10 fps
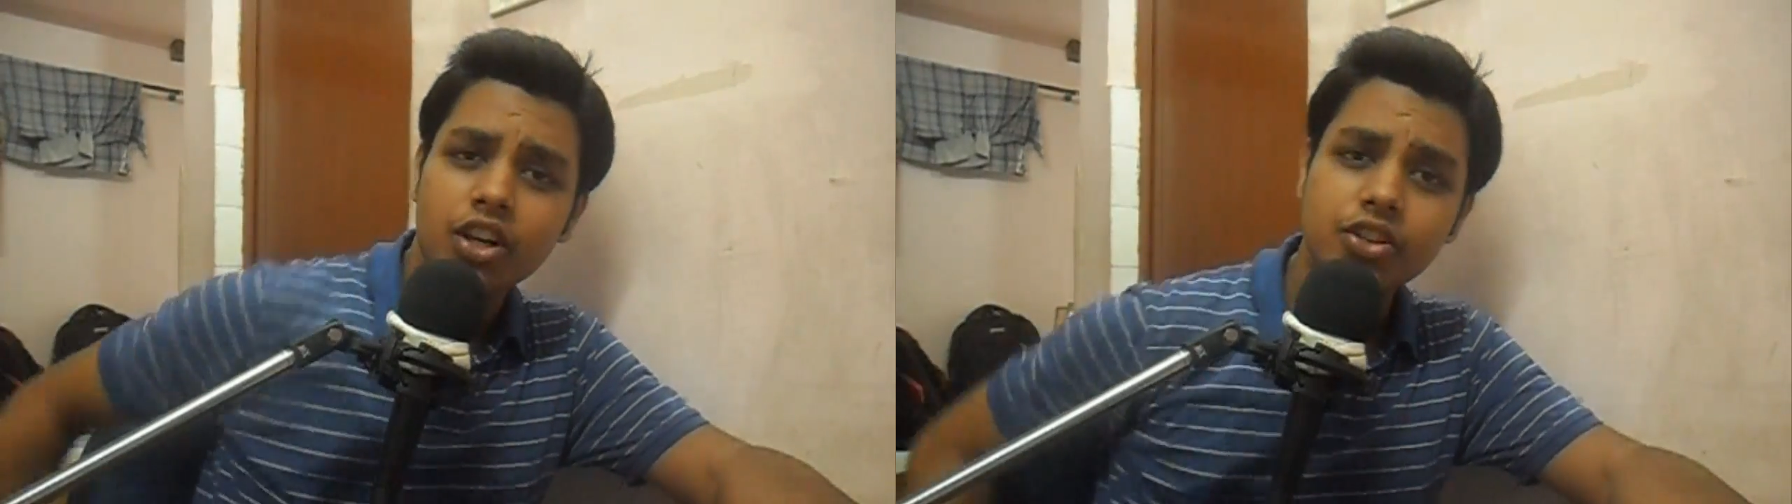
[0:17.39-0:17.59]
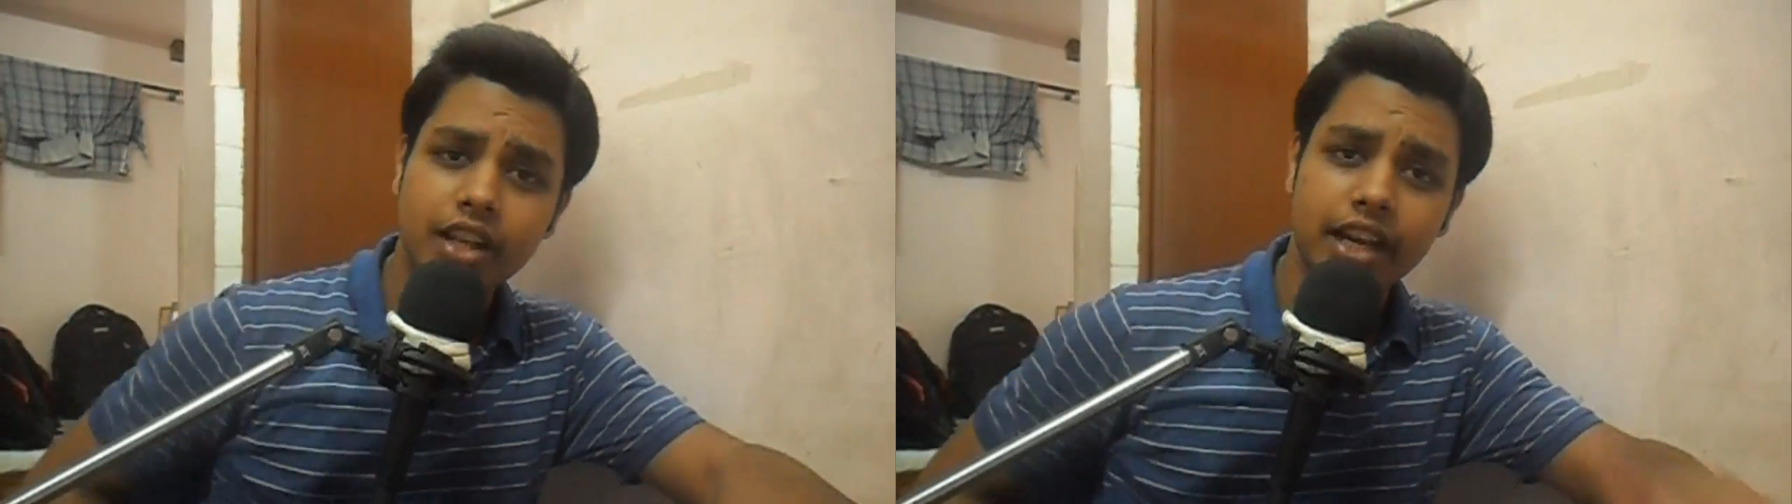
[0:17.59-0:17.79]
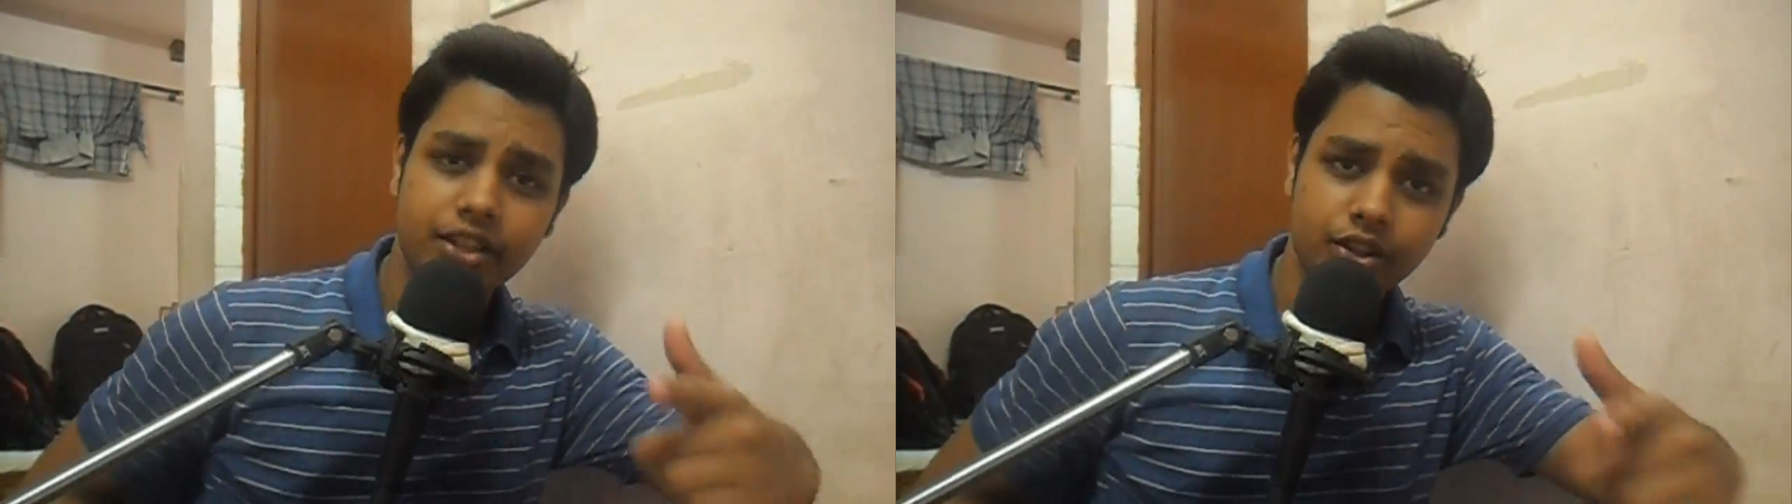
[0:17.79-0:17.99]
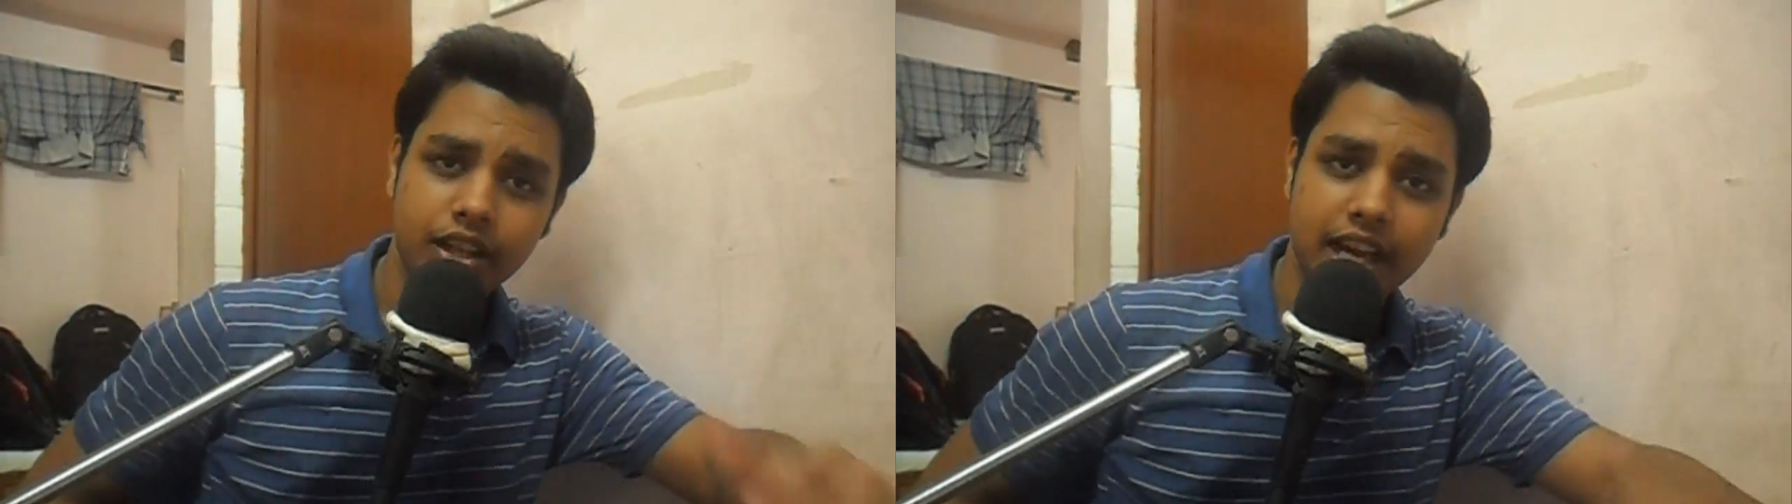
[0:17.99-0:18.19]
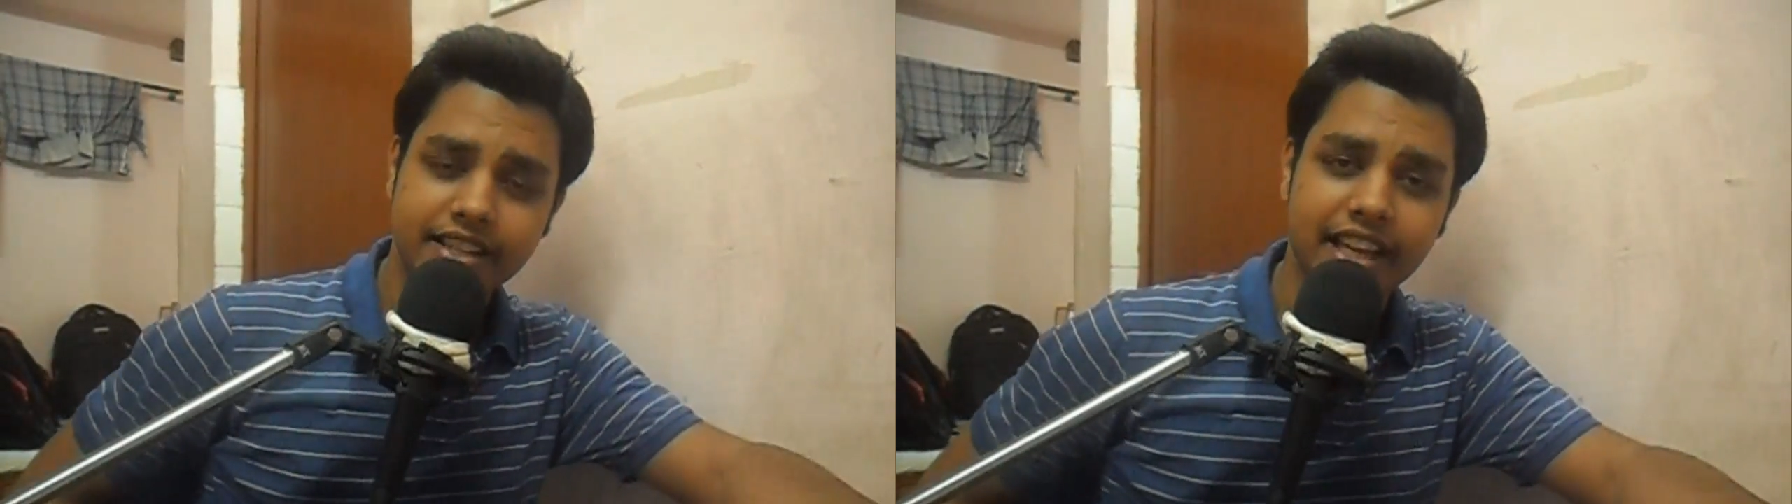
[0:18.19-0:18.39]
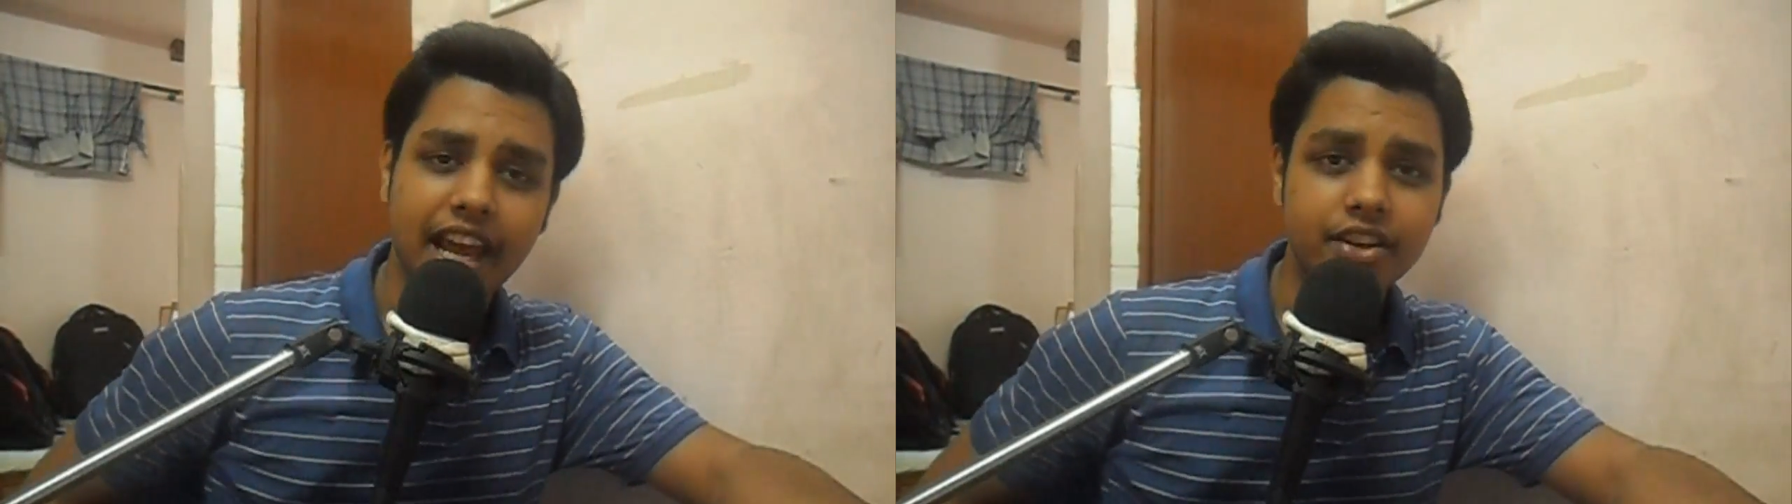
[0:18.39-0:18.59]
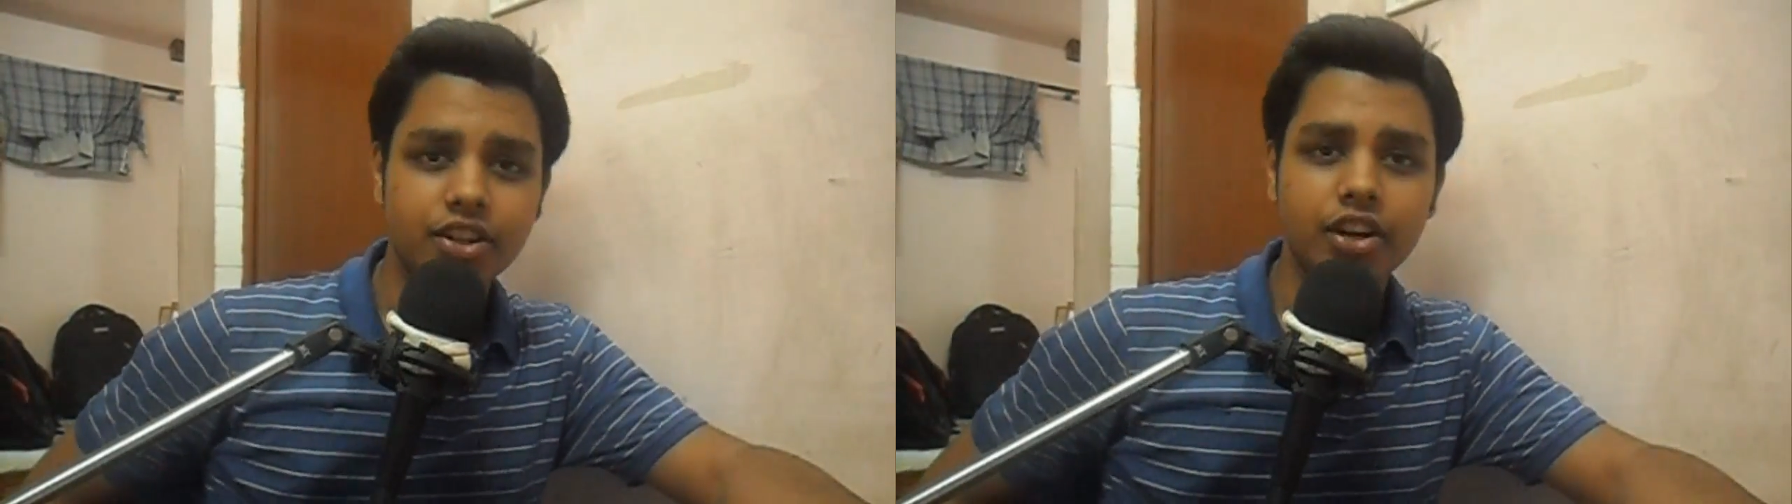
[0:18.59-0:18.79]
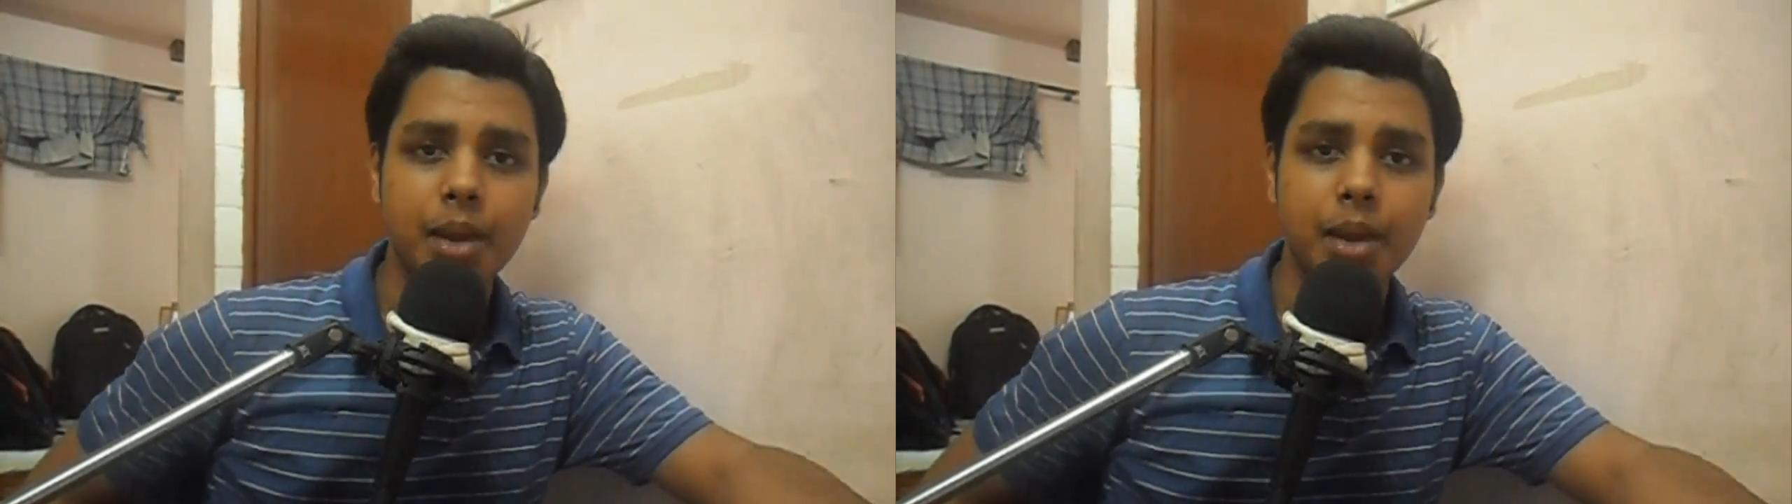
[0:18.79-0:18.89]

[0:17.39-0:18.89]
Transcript: so that you guys can enter